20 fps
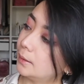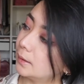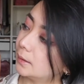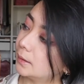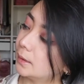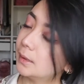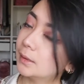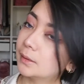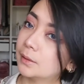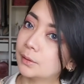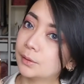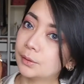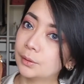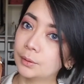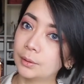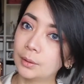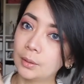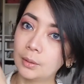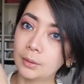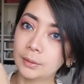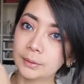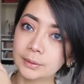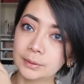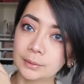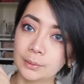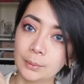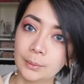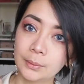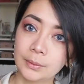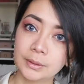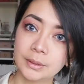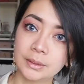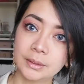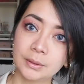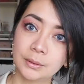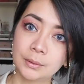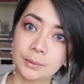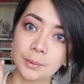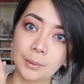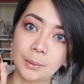this is also
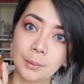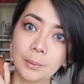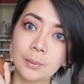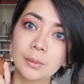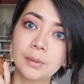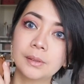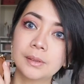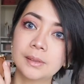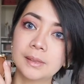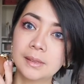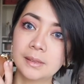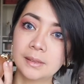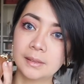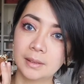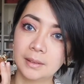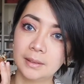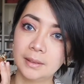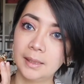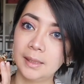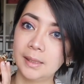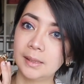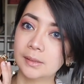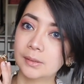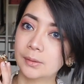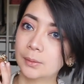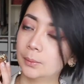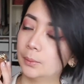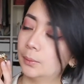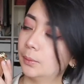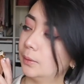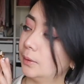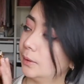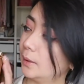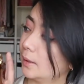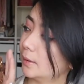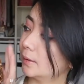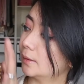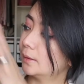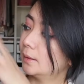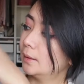so stunning. So
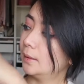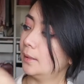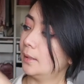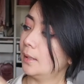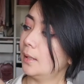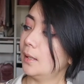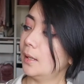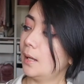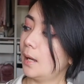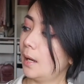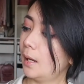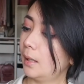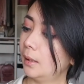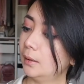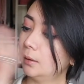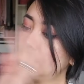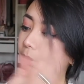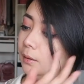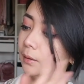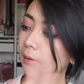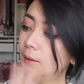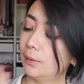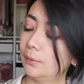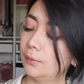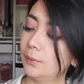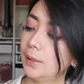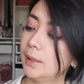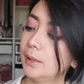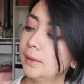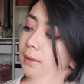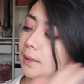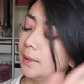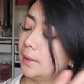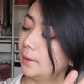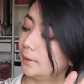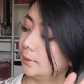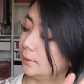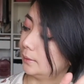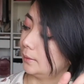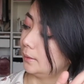yes, I love it,
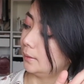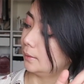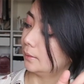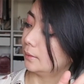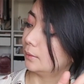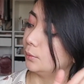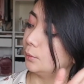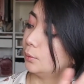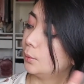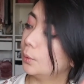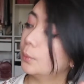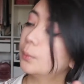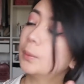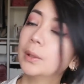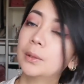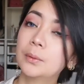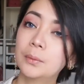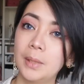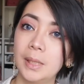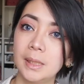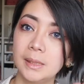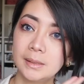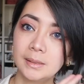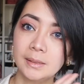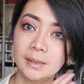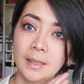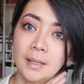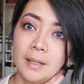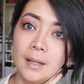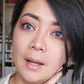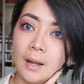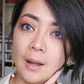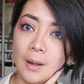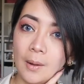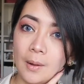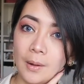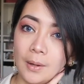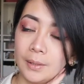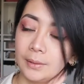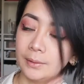and no regrets
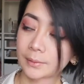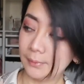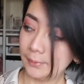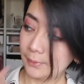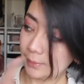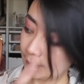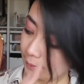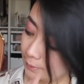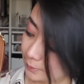on